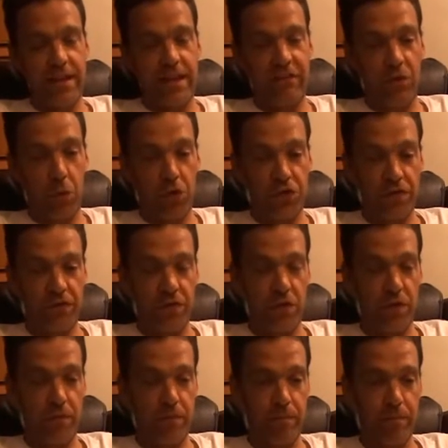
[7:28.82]
If it wasn't for
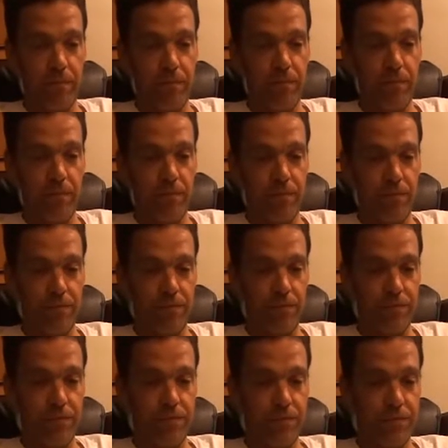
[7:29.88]
the
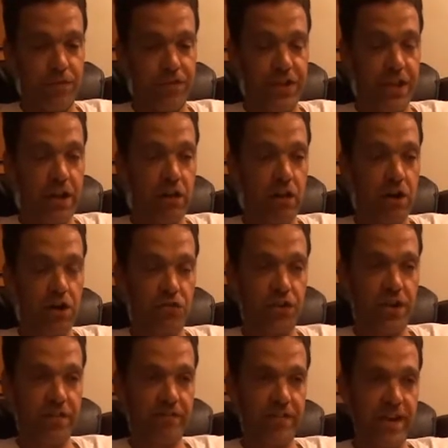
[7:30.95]

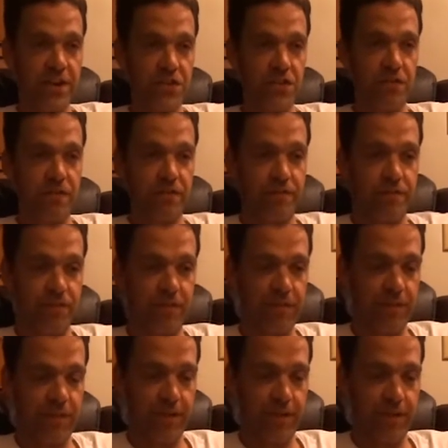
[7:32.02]
decluttering effects of